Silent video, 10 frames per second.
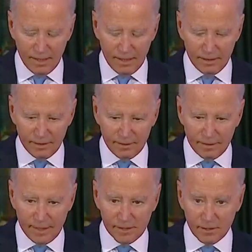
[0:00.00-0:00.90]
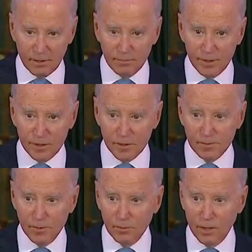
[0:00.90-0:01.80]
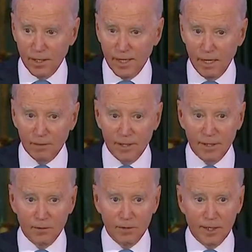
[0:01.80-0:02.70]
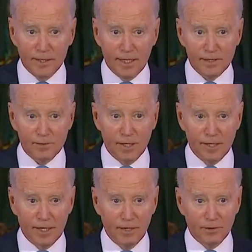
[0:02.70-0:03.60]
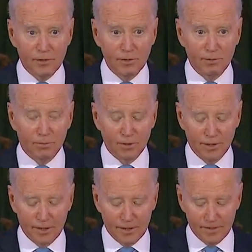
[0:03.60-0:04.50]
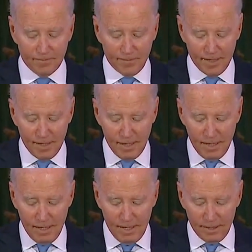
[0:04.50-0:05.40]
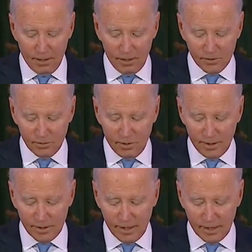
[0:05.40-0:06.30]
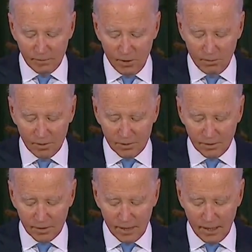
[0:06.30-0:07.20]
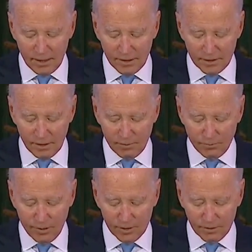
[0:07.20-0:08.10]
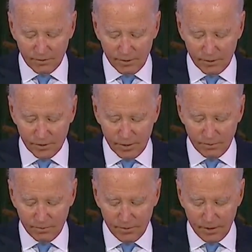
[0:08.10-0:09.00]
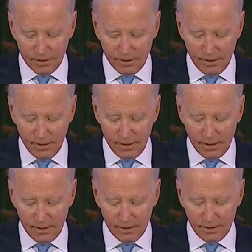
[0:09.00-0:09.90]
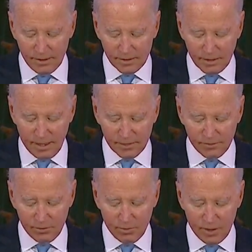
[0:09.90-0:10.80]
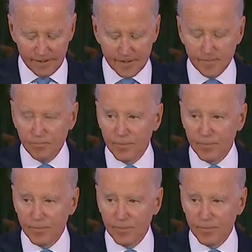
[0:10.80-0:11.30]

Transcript: And that's a little bit in dispute right now, but I think we'll get that straightened out too politically. And I also want to take a moment to acknowledge the impressive leadership uh, in these last few months.